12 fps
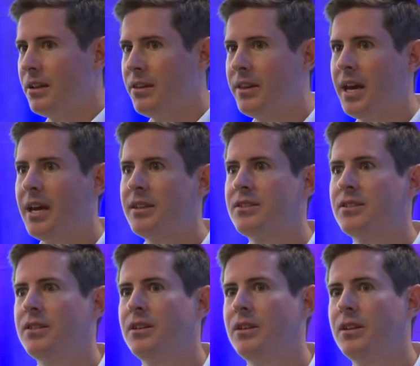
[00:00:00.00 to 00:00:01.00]
that
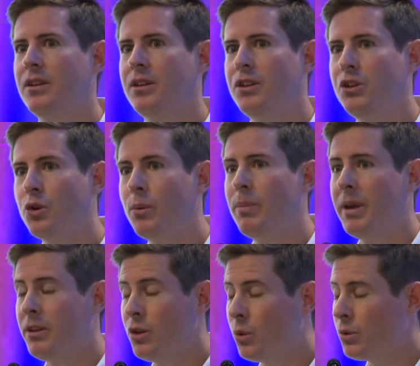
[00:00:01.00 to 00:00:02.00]

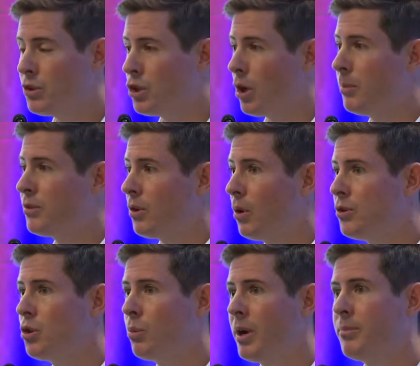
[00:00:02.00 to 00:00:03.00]
your jobs on
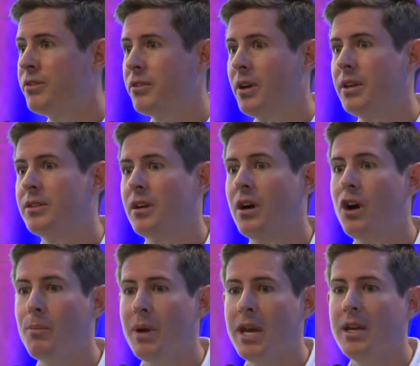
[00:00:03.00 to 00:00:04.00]
your website are
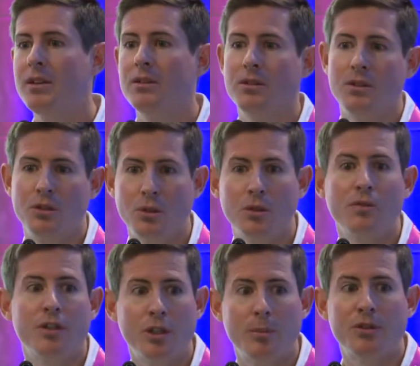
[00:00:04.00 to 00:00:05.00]
made Google
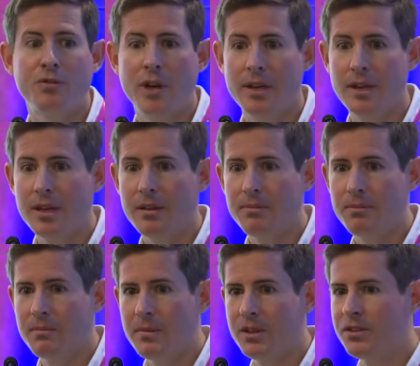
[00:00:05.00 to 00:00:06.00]
for Jobs friendly.
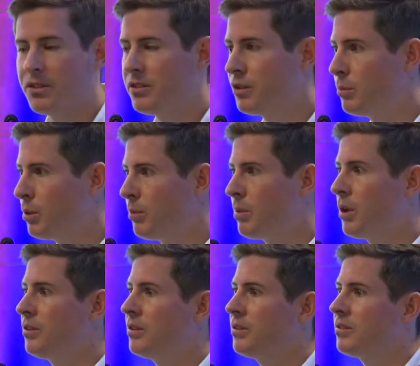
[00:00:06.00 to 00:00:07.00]
It's a simple
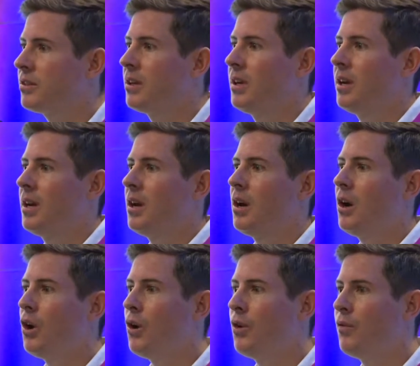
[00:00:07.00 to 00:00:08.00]
process
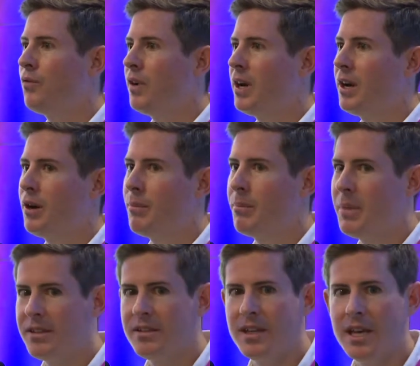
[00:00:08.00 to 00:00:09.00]
of
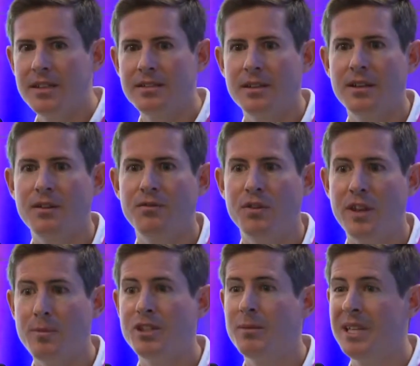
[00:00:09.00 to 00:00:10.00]
metadata for
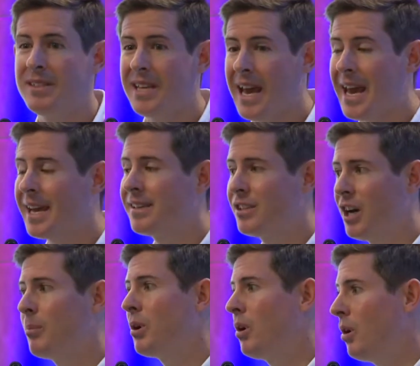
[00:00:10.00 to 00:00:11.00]
them to be tagged
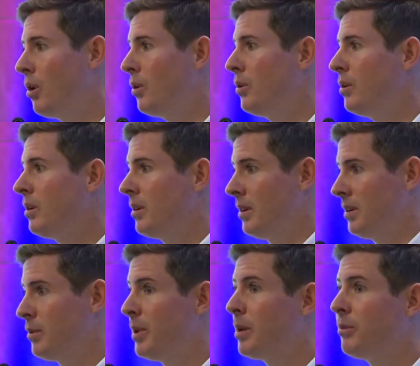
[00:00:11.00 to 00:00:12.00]
up on,
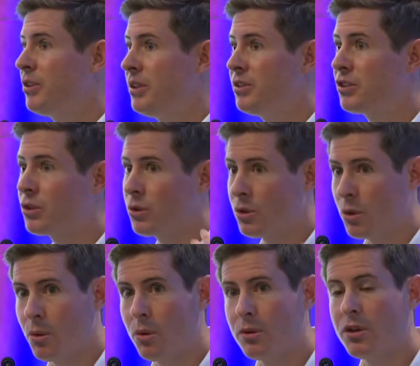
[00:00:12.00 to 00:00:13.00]
to be able to
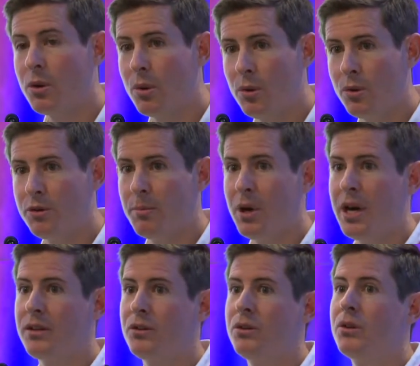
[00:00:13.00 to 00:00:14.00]
crawled by
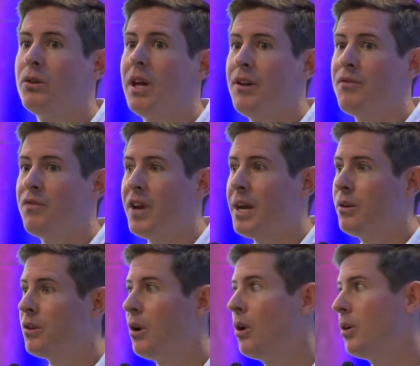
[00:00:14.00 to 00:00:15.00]
Google and
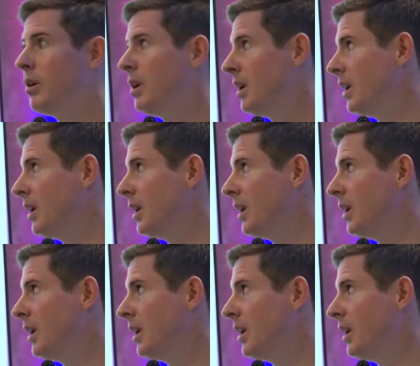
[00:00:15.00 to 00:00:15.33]
found on